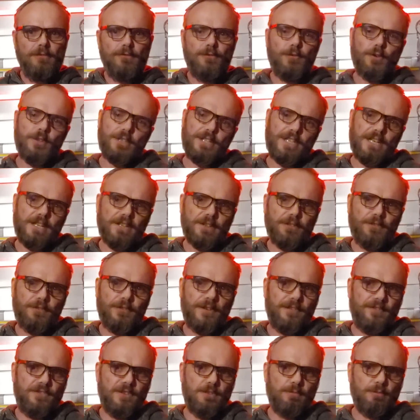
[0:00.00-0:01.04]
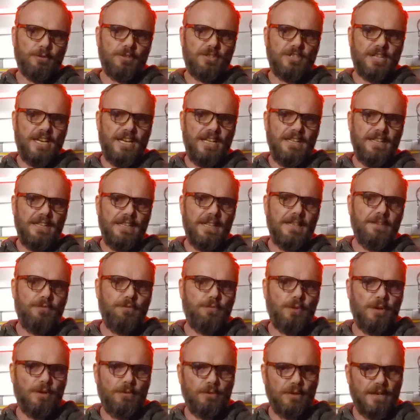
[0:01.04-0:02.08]
for the other 50%
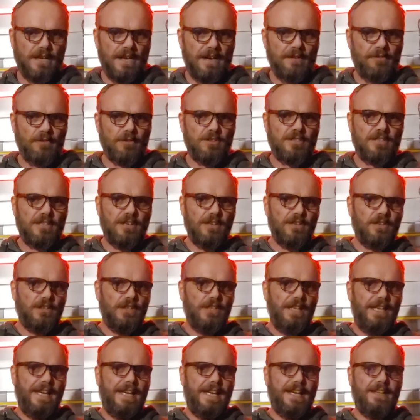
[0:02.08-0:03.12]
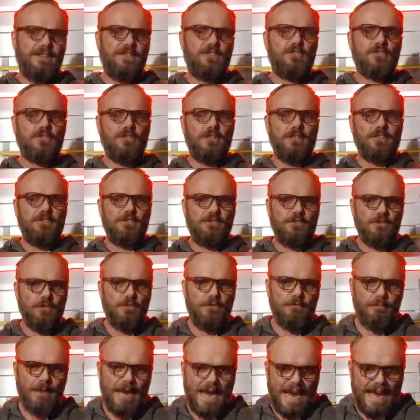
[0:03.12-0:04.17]
if we were to ever sell the land. So let's do
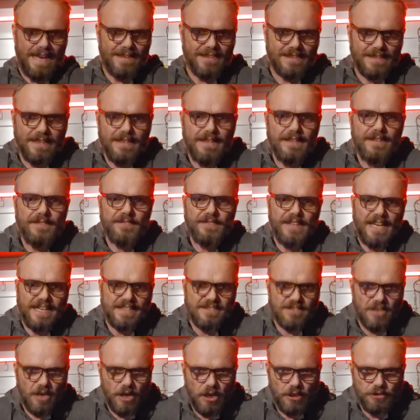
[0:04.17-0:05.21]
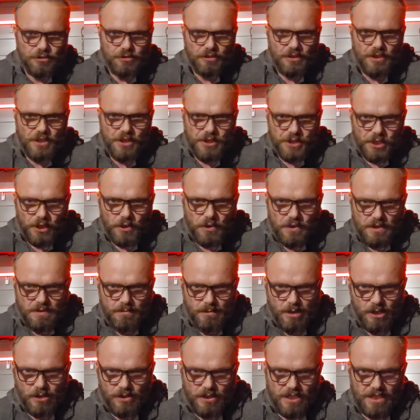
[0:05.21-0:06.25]
the math. That's 130
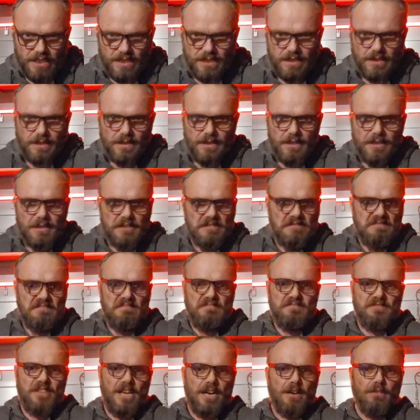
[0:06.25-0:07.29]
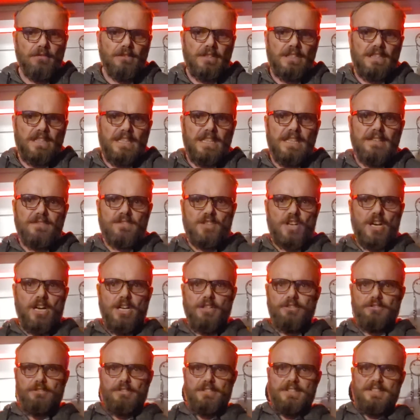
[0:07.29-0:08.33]
million. That only leaves
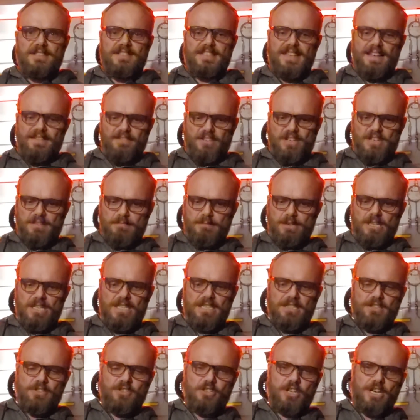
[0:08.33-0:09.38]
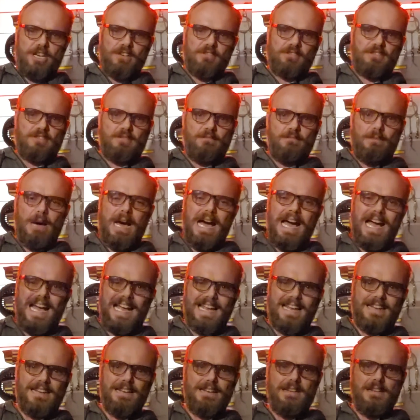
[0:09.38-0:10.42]
170 million shares to buy
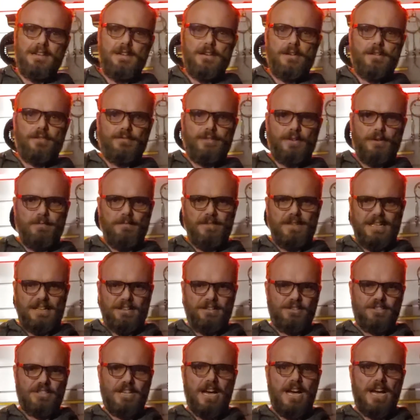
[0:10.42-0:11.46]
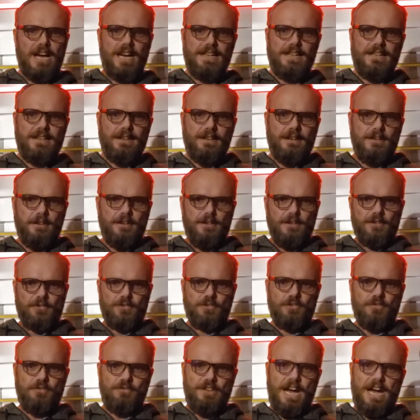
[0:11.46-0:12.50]
from their side.
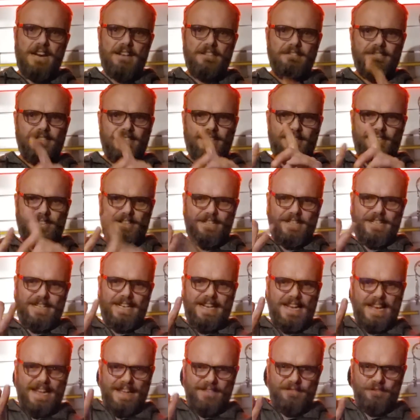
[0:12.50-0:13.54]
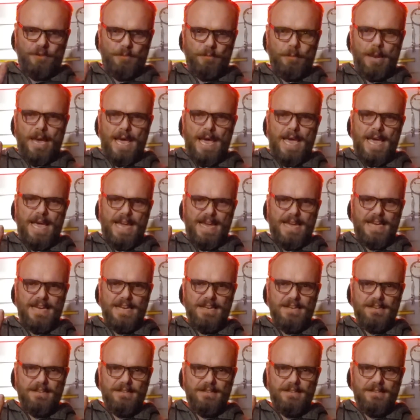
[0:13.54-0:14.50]
So not only are they going to have to pay